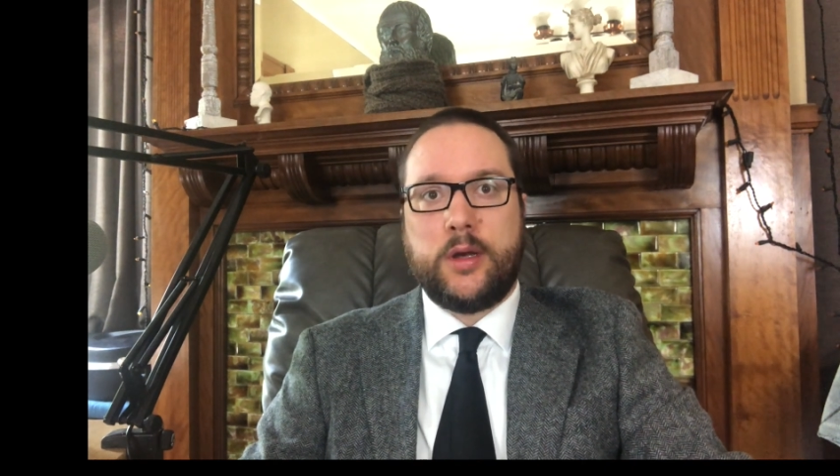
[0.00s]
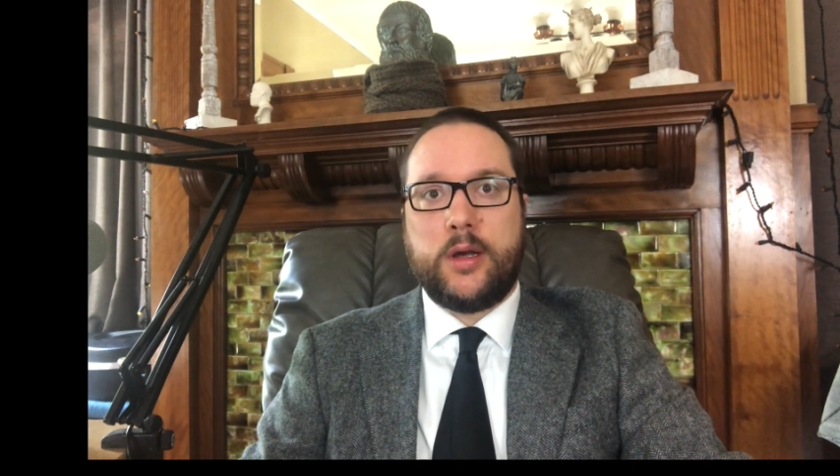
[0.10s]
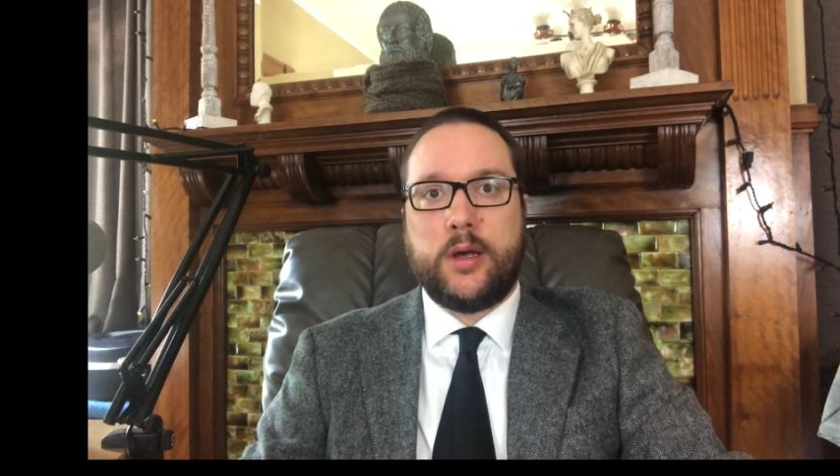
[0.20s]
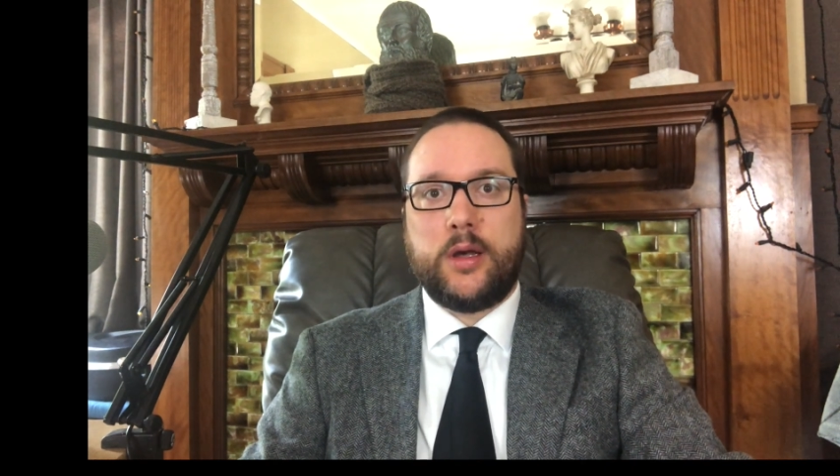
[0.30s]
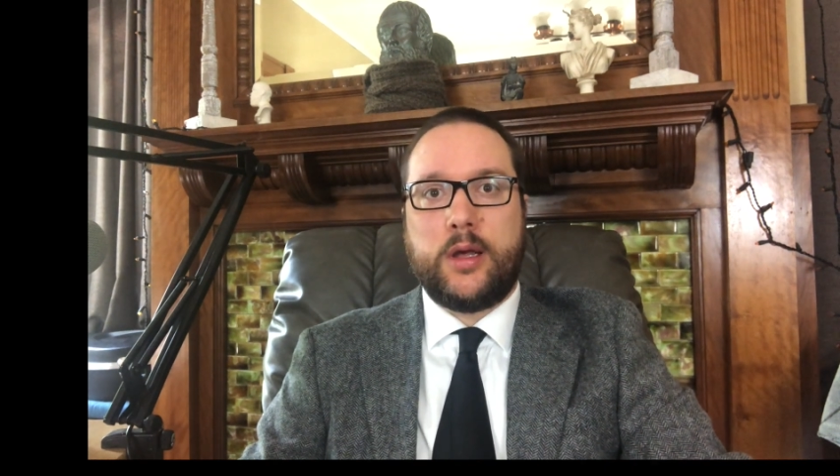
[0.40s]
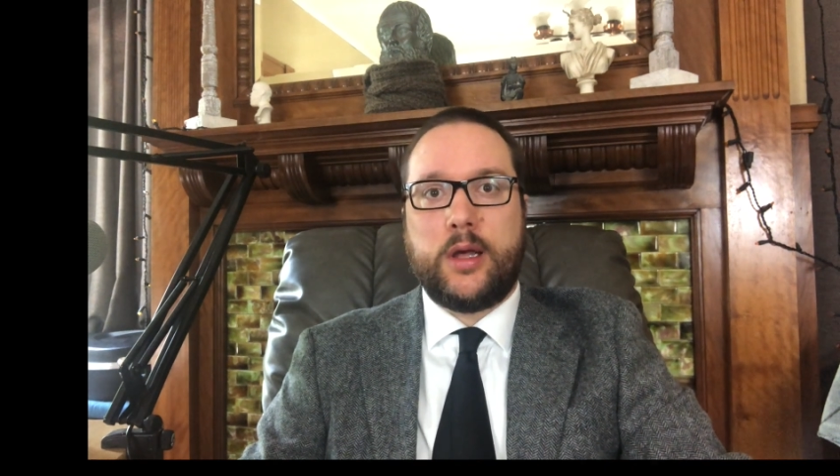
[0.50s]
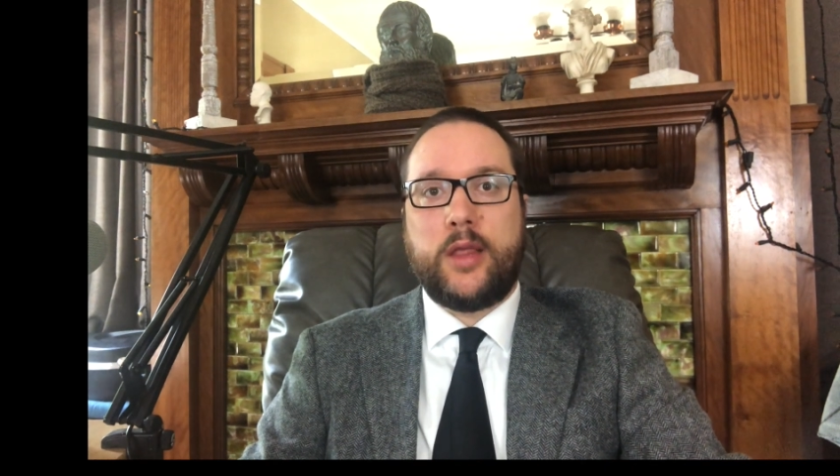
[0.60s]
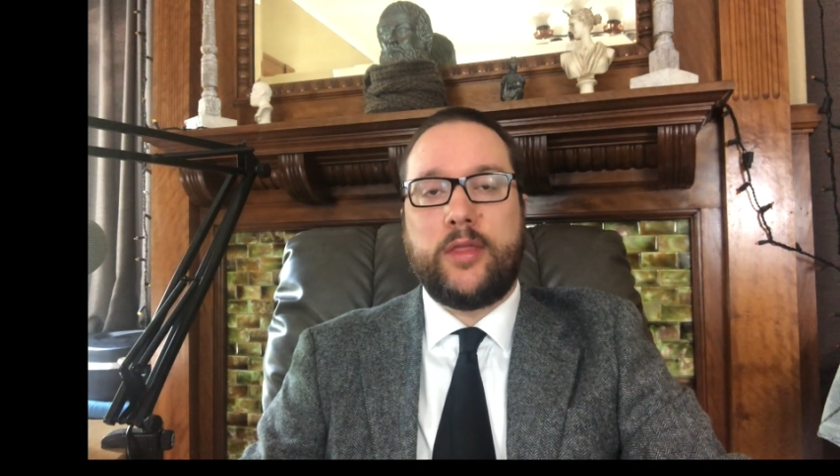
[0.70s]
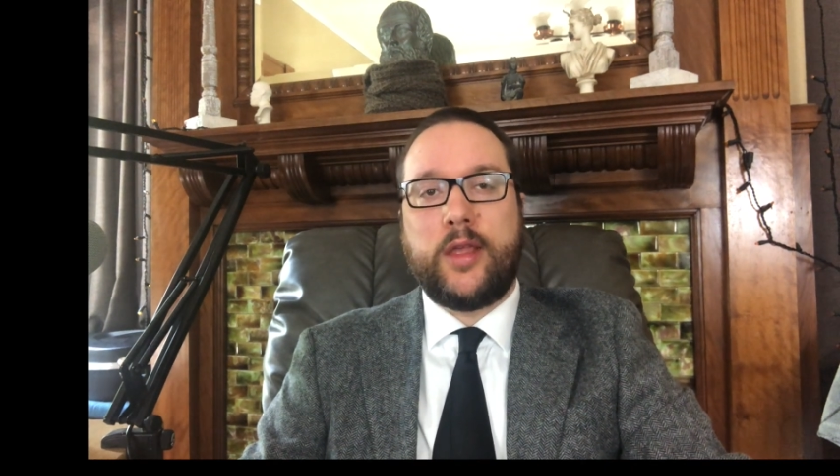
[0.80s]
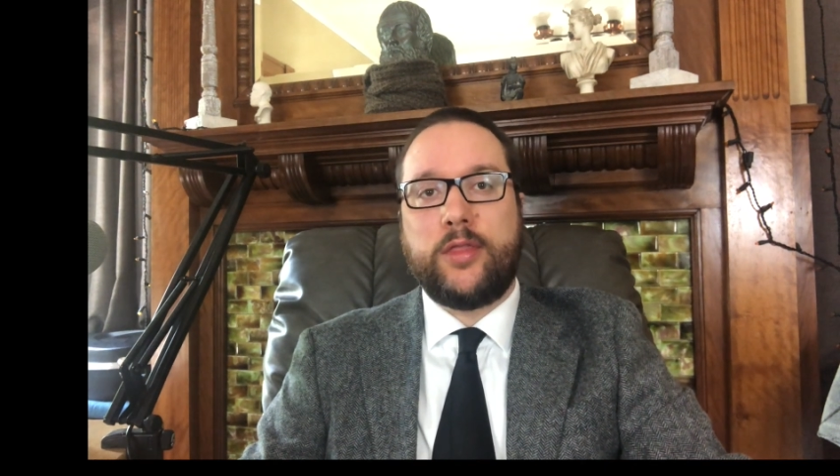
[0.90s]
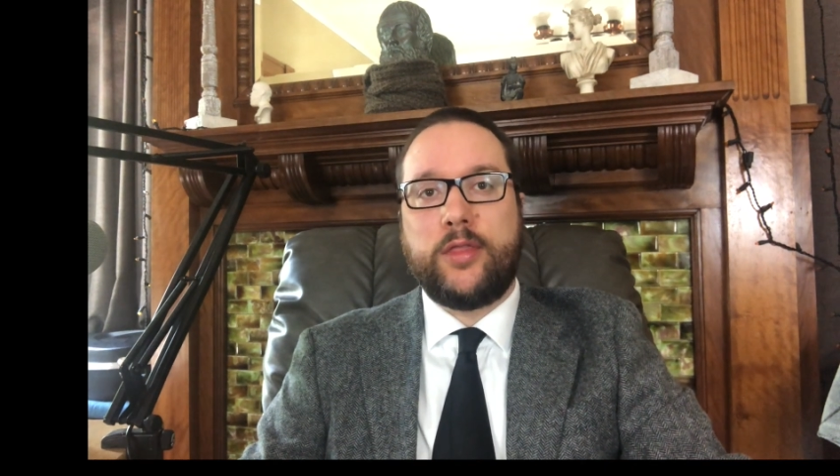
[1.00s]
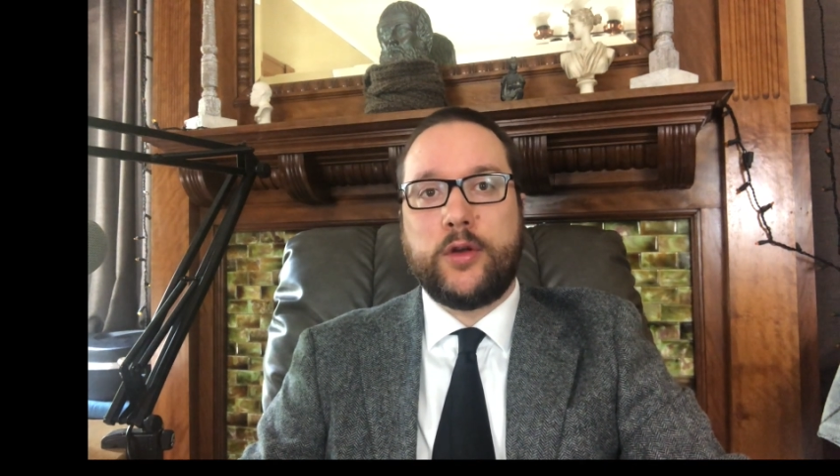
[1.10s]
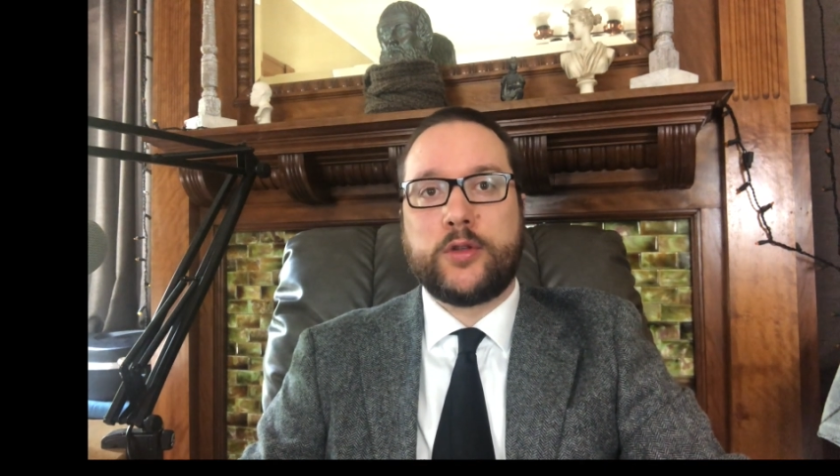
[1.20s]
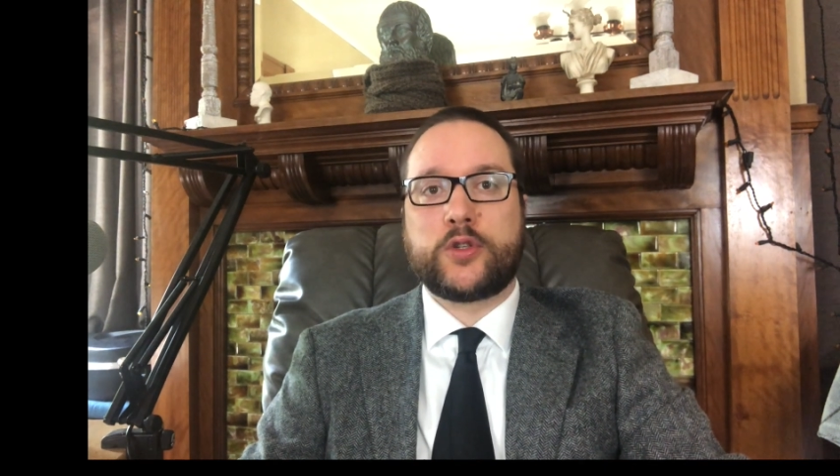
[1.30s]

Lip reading: And then those